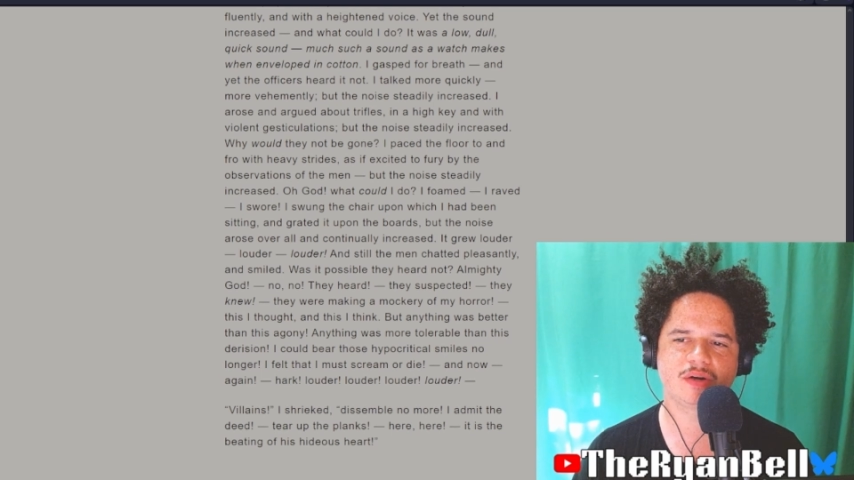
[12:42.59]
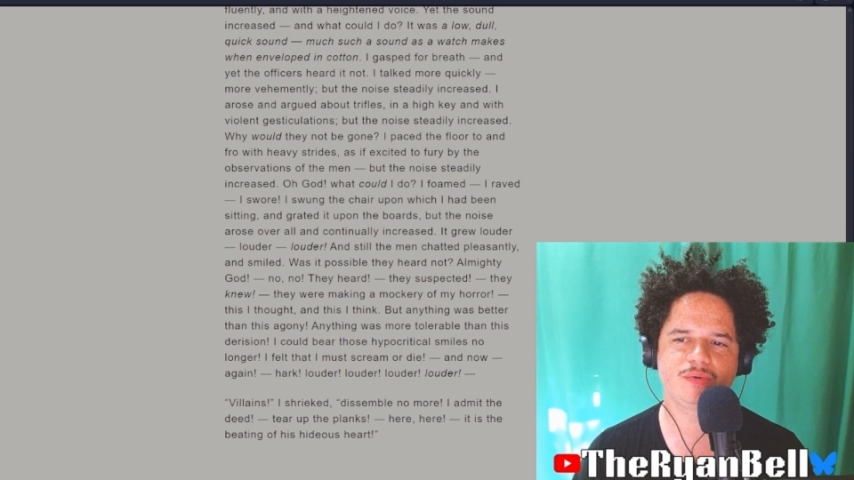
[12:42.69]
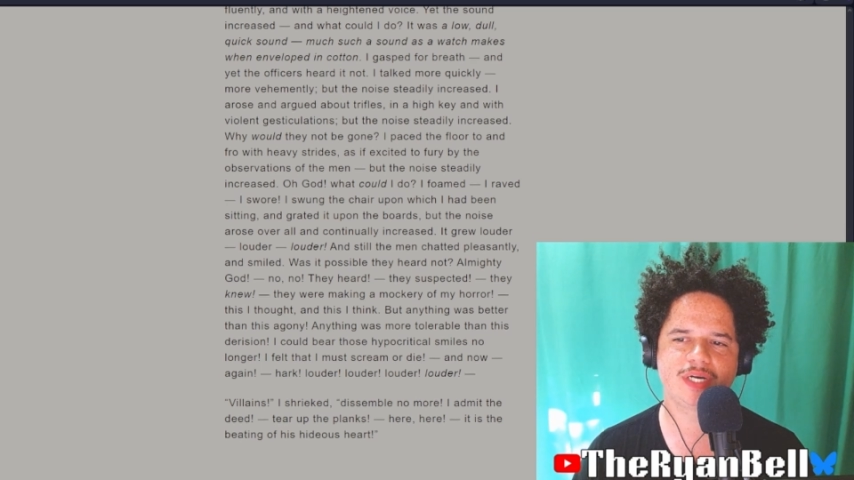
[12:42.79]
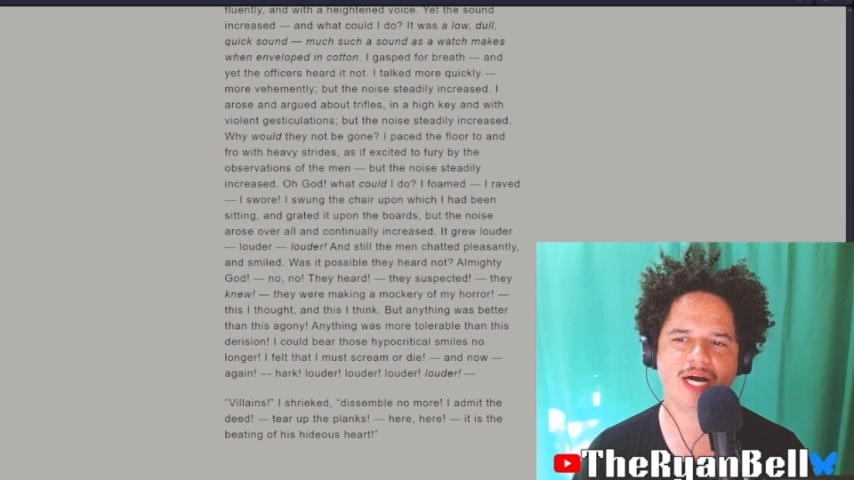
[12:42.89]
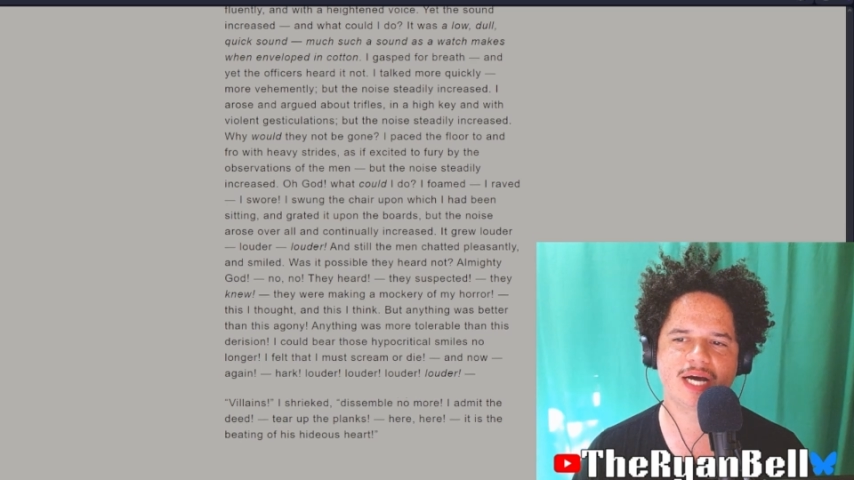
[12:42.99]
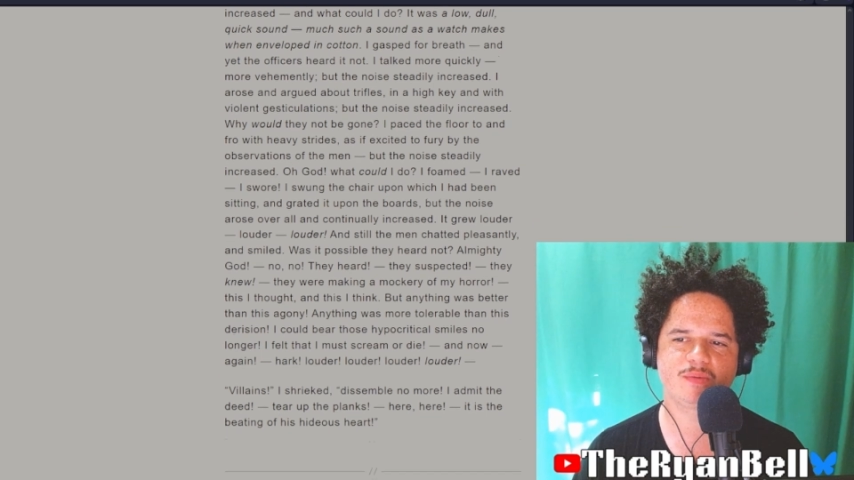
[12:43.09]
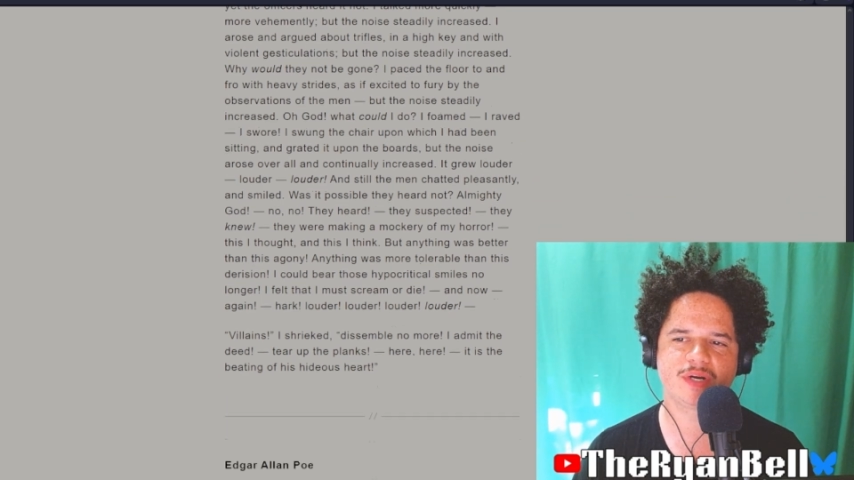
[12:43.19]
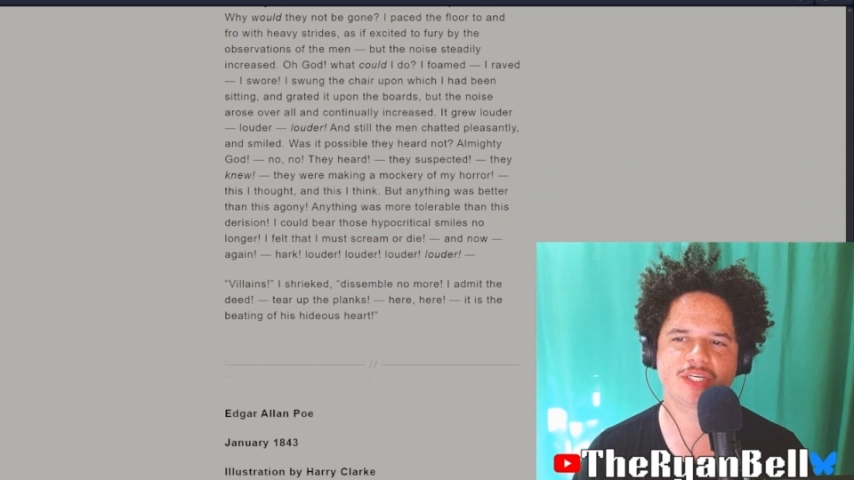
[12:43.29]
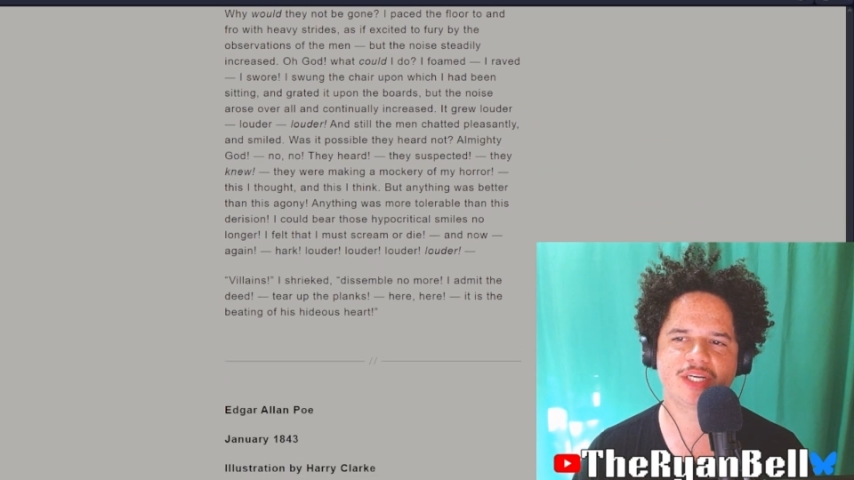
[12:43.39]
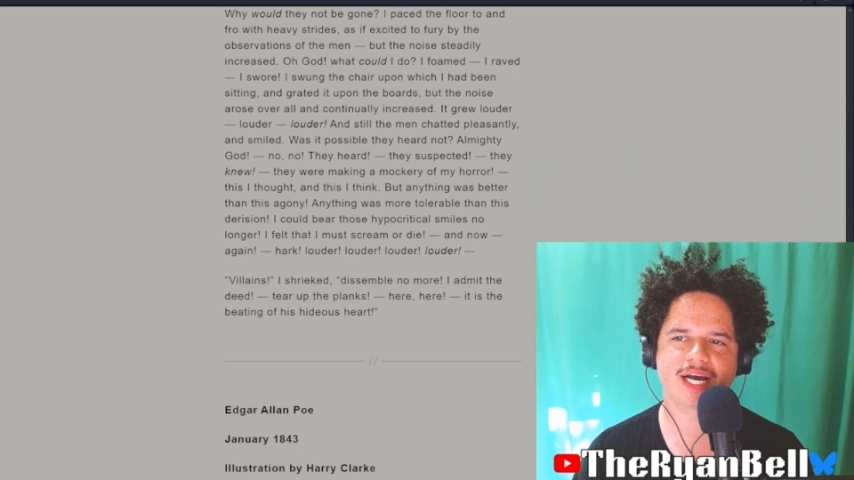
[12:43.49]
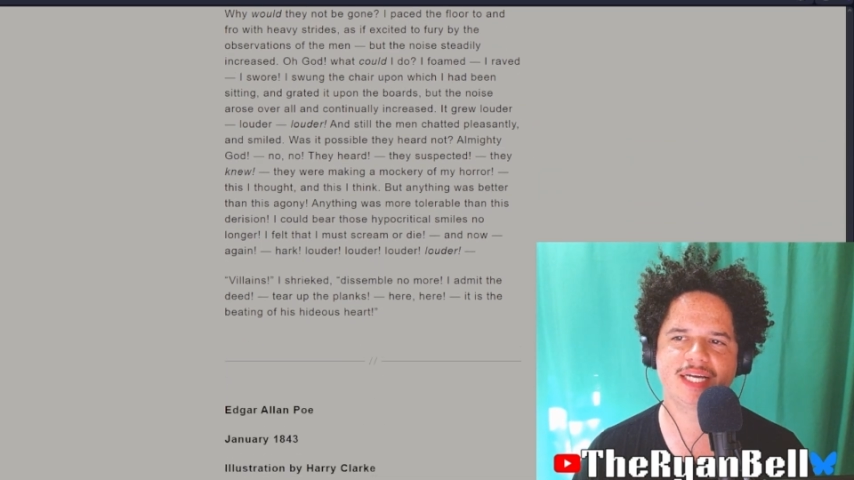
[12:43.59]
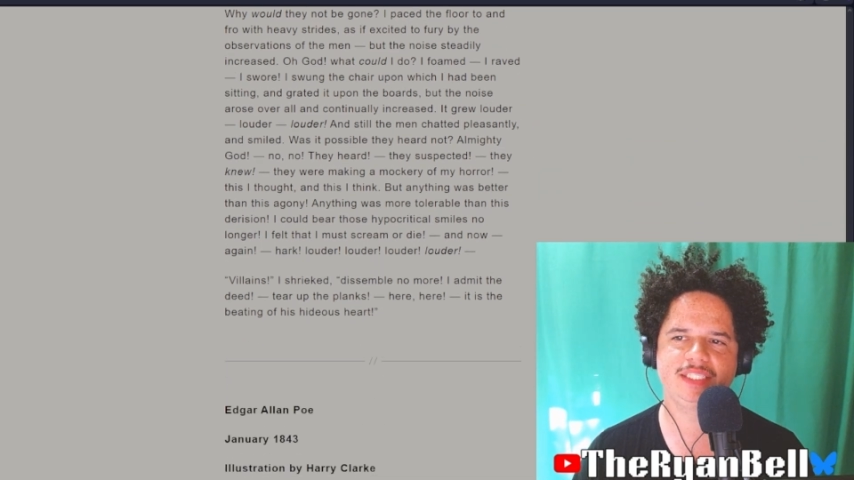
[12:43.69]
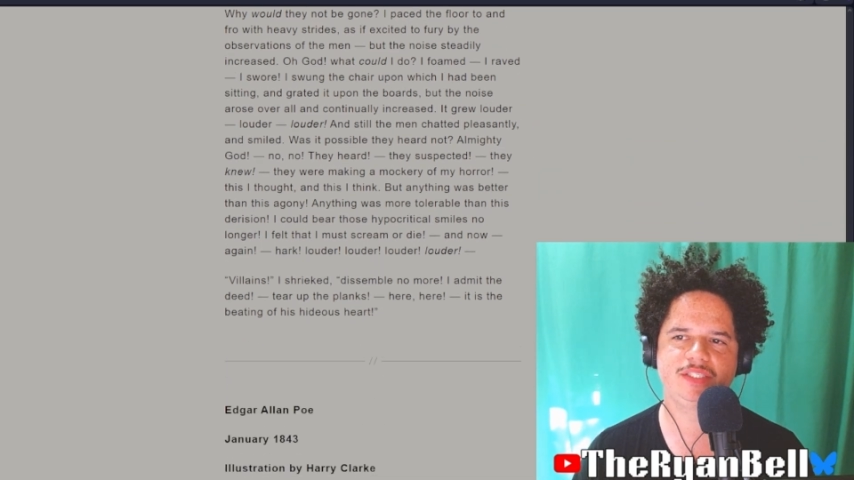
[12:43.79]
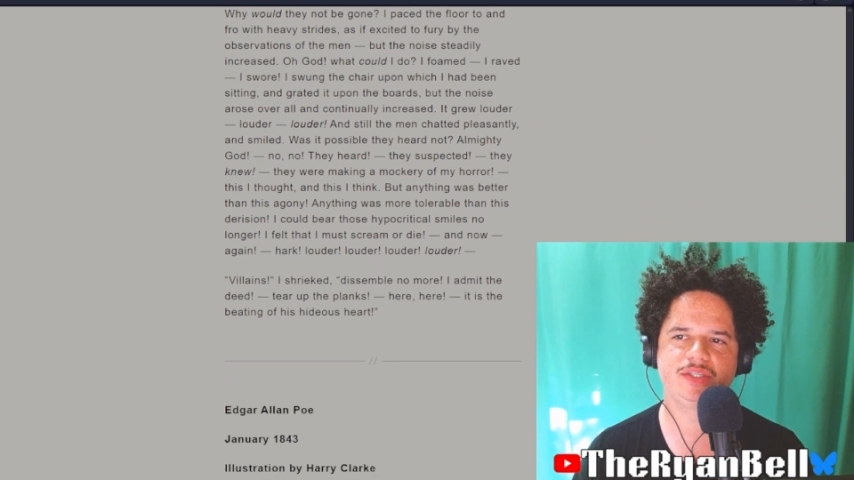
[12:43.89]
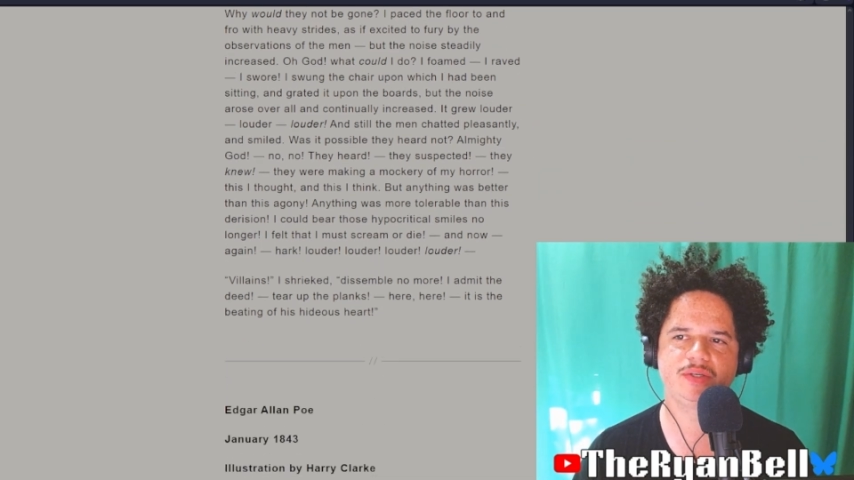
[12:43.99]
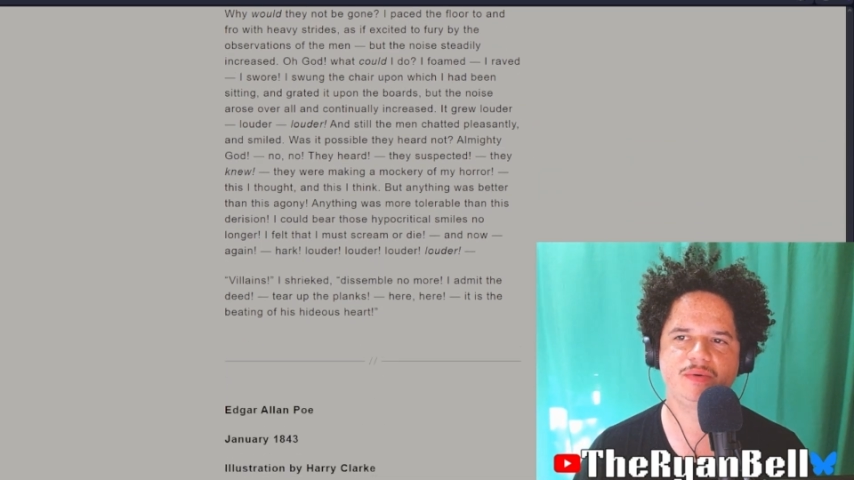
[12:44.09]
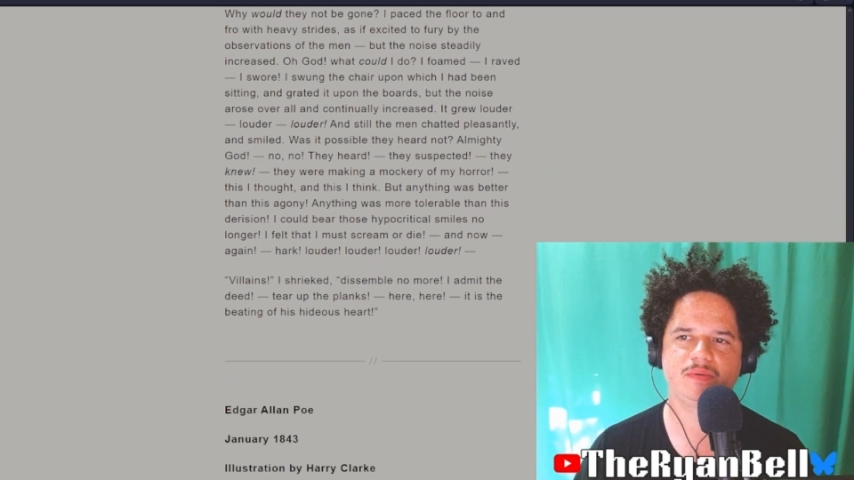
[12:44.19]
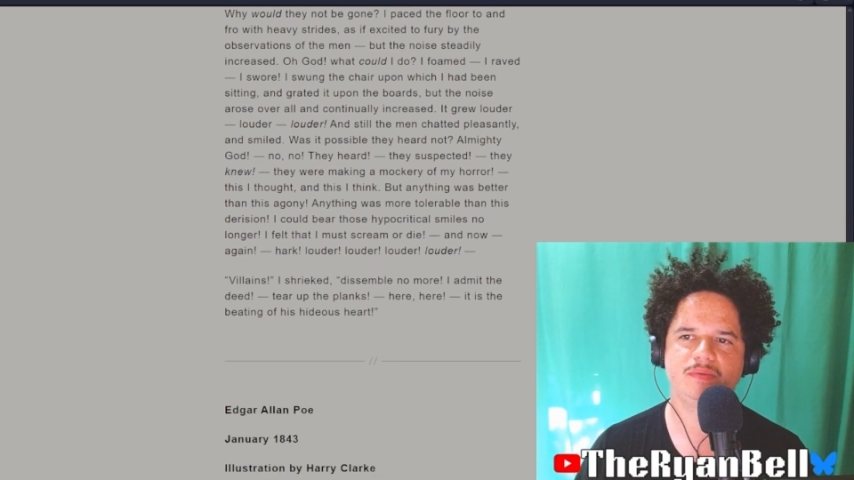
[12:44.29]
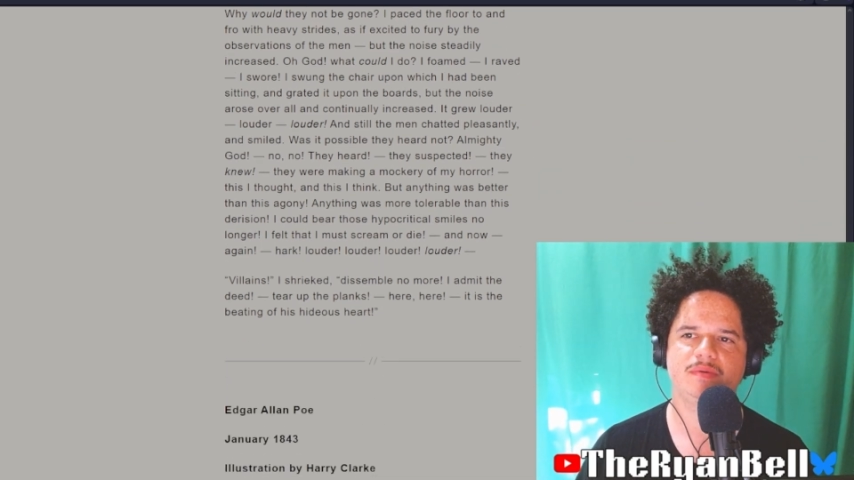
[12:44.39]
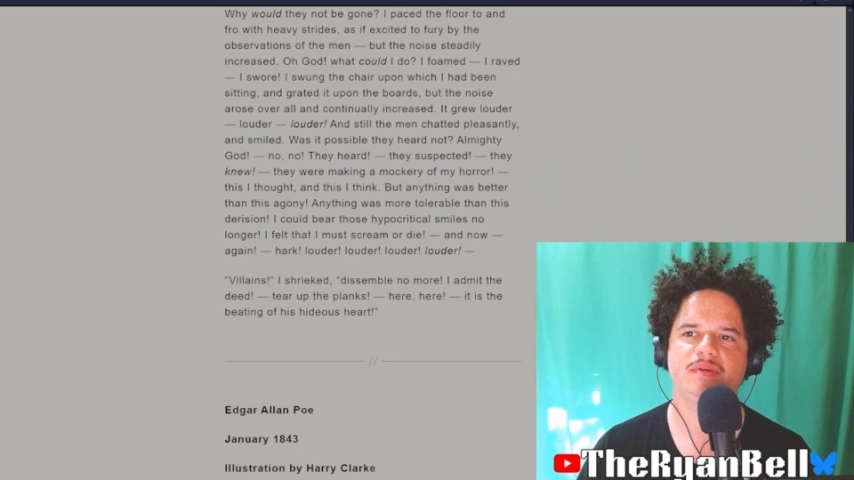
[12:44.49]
Oh God, what could I do?